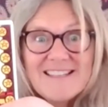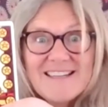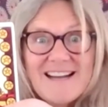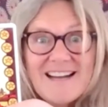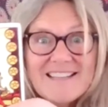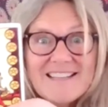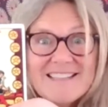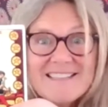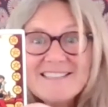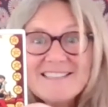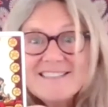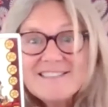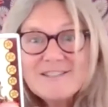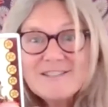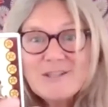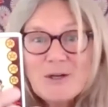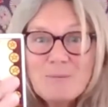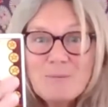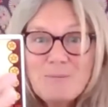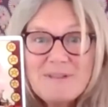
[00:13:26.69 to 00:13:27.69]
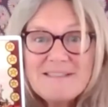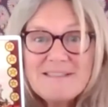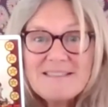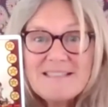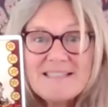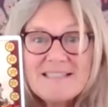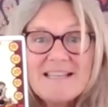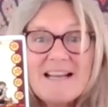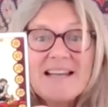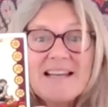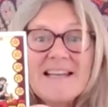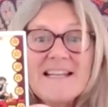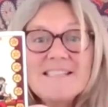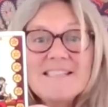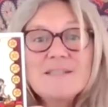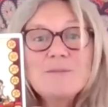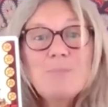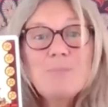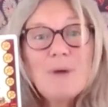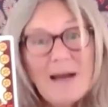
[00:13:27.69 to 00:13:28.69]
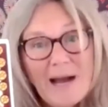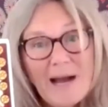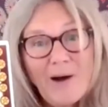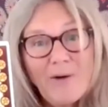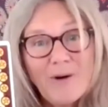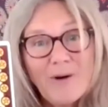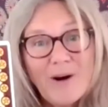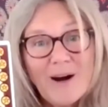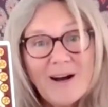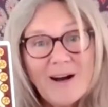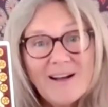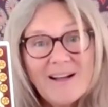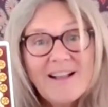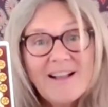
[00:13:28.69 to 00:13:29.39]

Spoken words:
And he is so busy, and his power